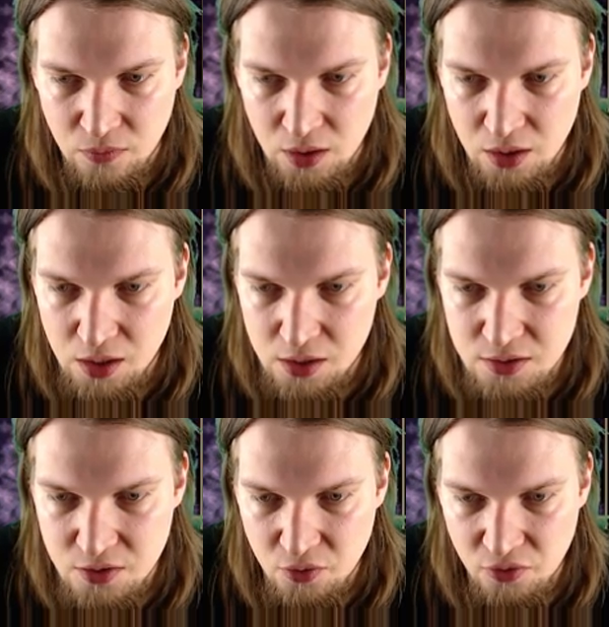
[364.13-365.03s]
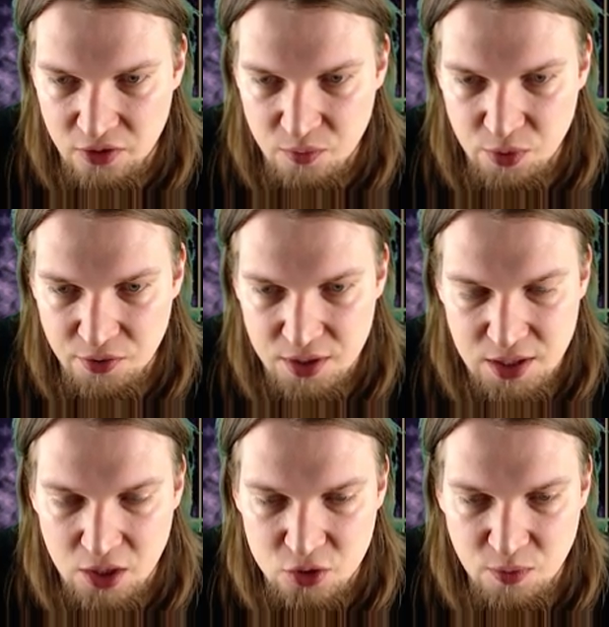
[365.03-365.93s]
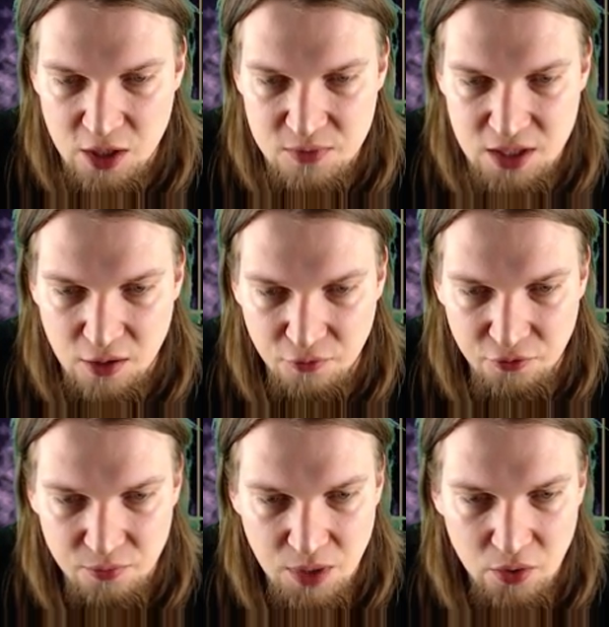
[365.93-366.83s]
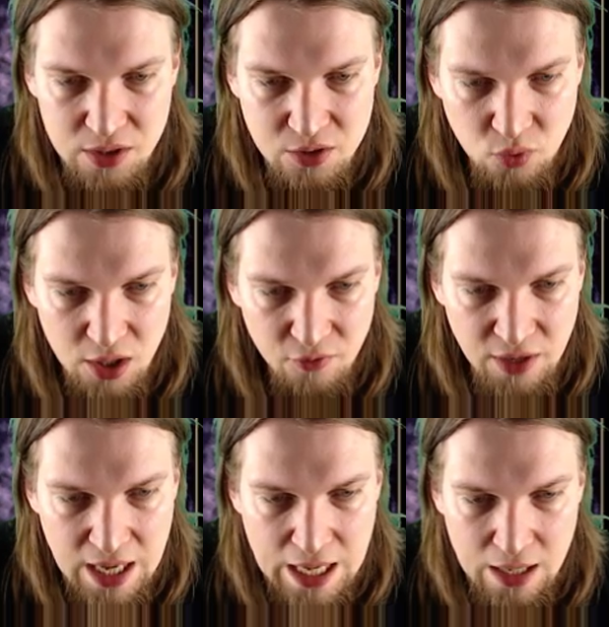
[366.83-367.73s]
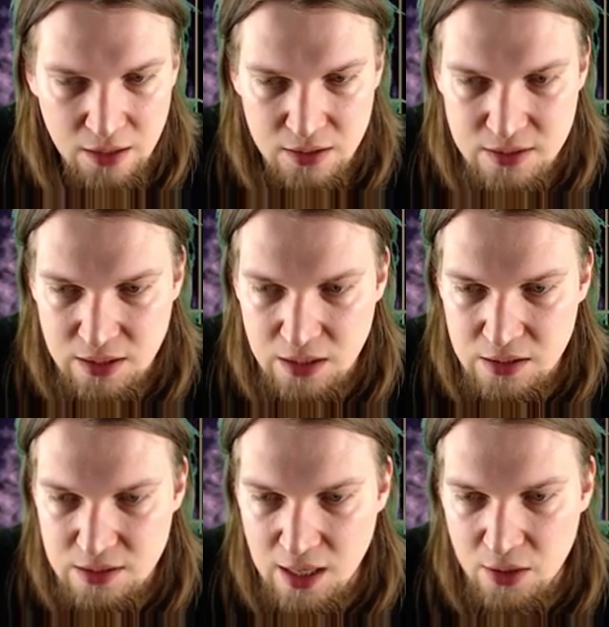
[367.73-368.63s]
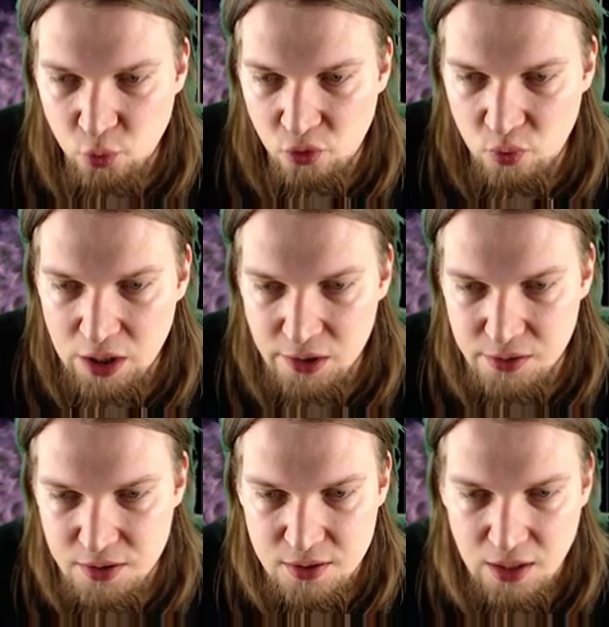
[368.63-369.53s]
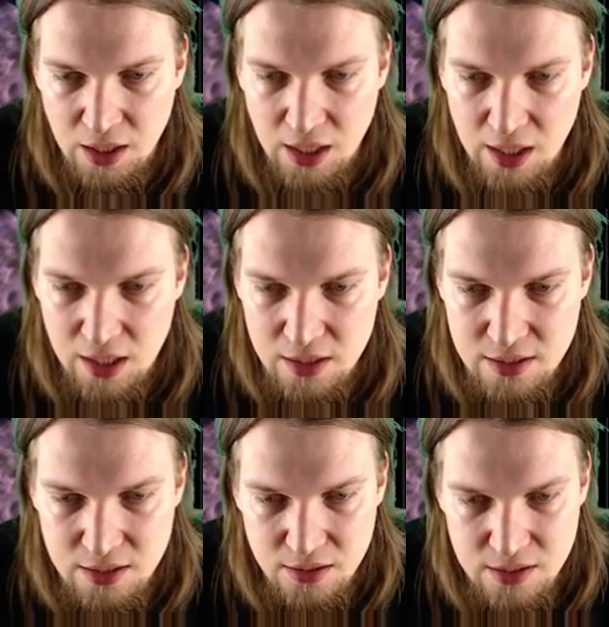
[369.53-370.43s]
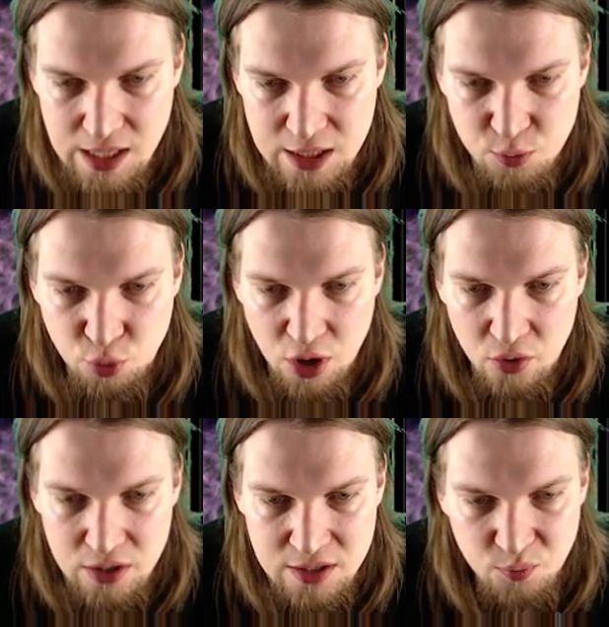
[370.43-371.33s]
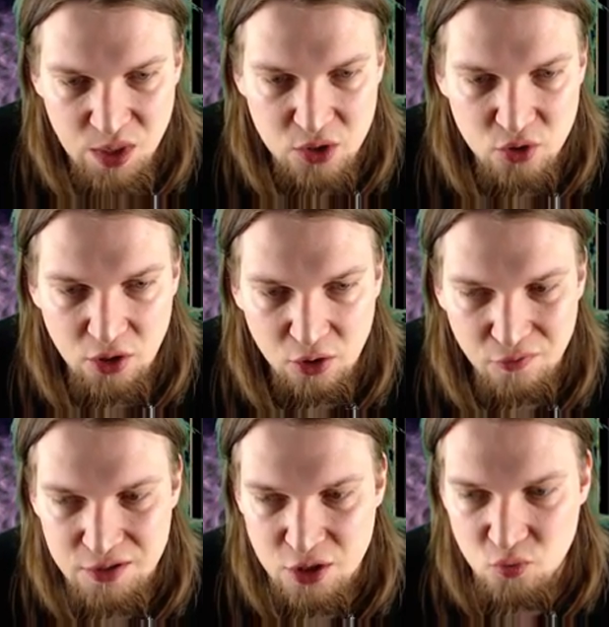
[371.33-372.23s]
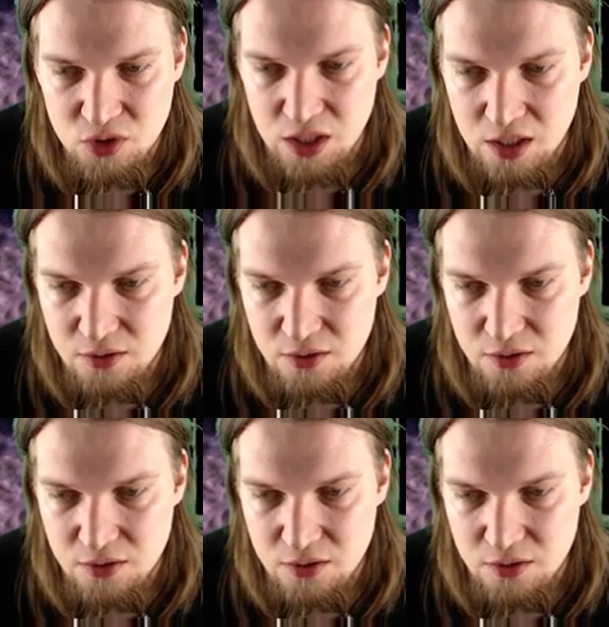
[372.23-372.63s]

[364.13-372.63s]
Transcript: In his youth, he built this house by himself. Now he's grey of hair and his skin is lined with wrinkles, and he still stands proud as the patriarch of his homestead.